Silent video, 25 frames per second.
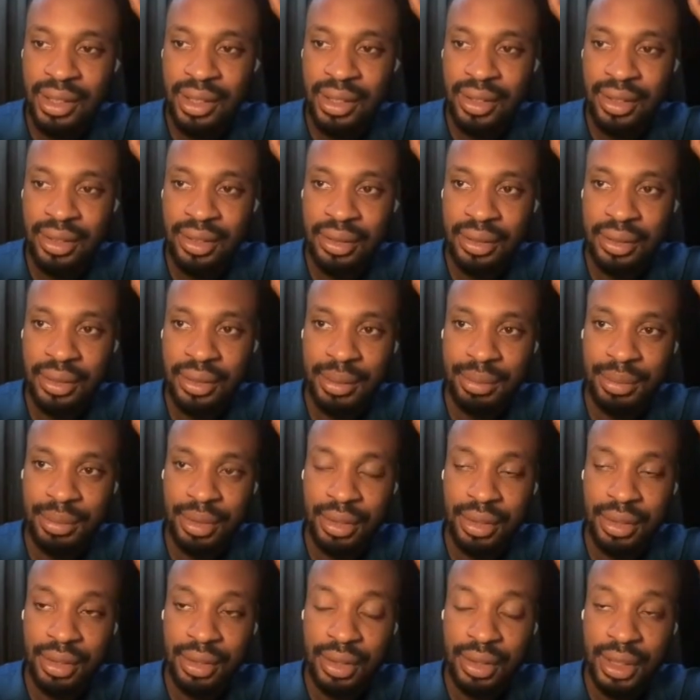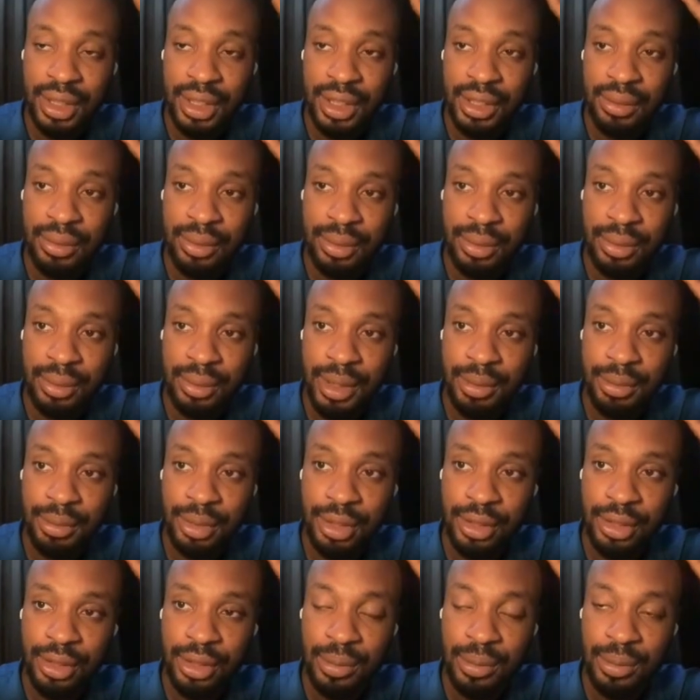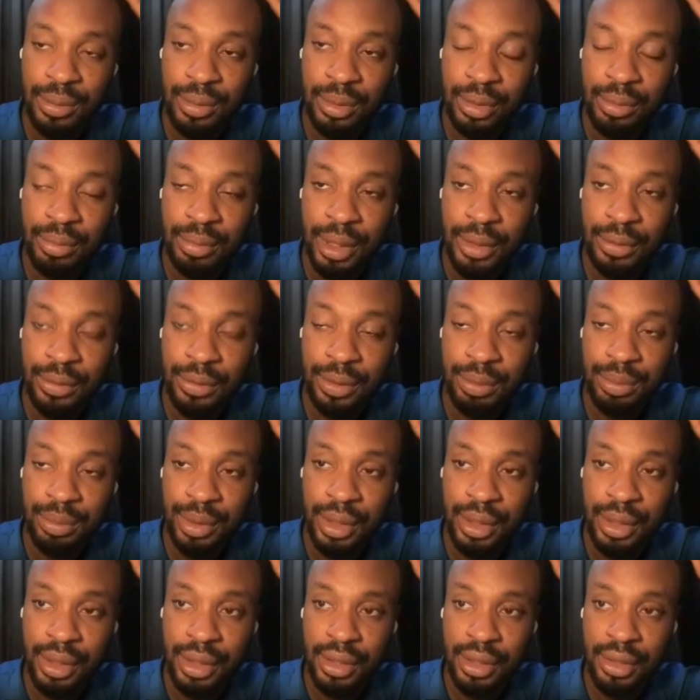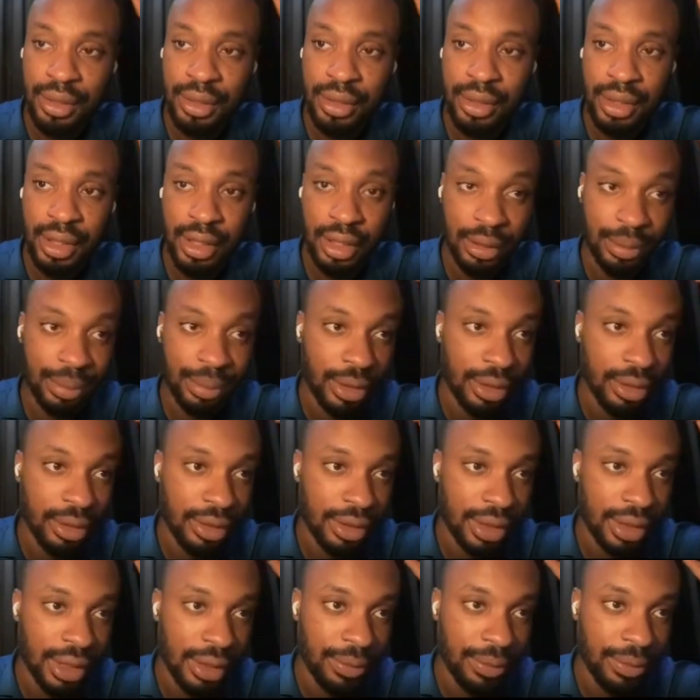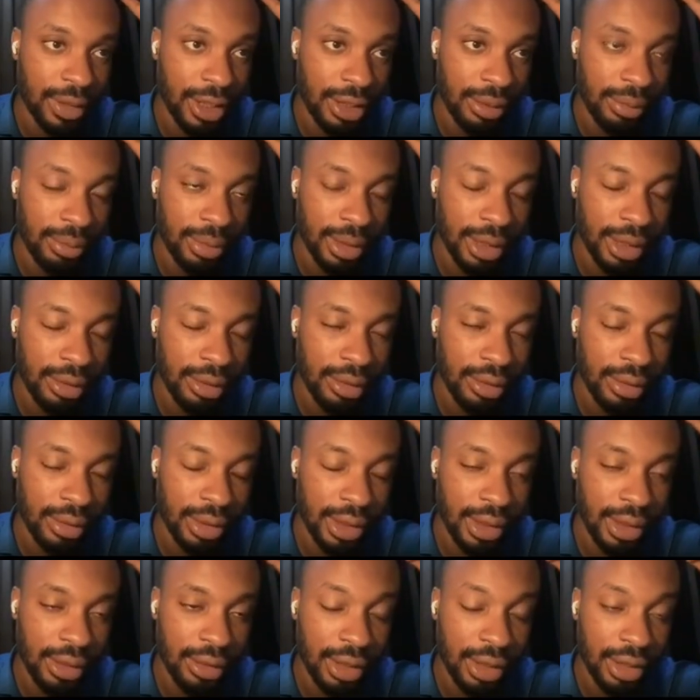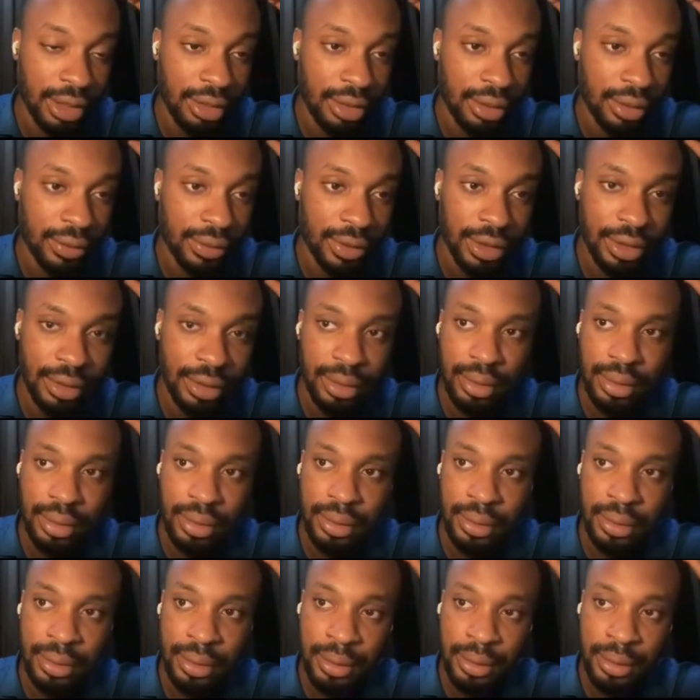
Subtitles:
So let me just open my VPN. I hope it doesn't affect the connection of this call.